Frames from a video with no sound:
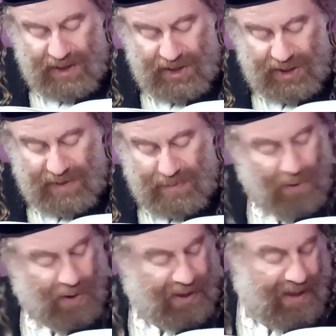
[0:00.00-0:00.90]

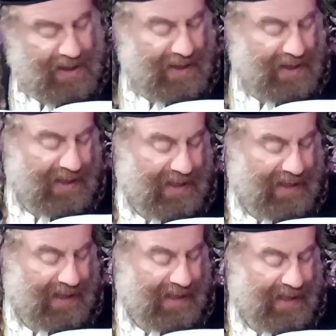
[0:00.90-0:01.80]
Shibolei
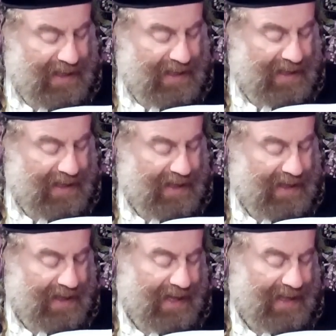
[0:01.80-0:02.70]

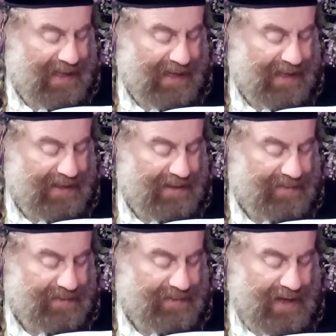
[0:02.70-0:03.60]
HaLeket,
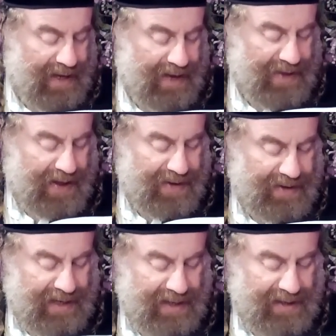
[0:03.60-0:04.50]
and
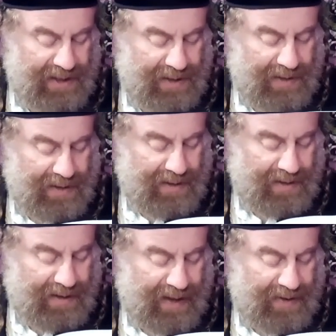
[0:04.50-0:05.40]
others renders, uh,
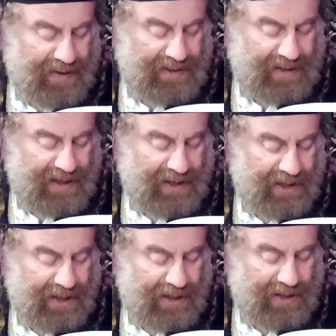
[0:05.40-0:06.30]
renders
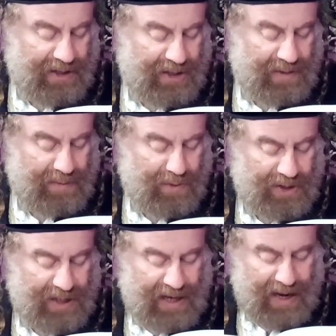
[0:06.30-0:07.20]
the
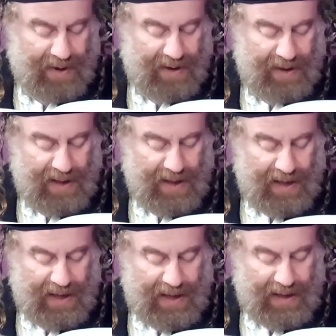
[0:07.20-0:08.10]
Shimusha Rabba
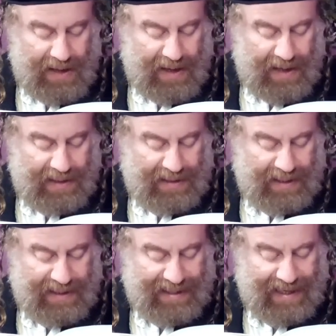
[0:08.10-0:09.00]
uh, as
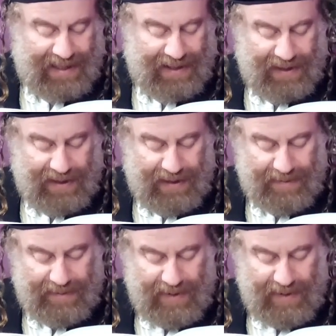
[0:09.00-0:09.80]
translated here.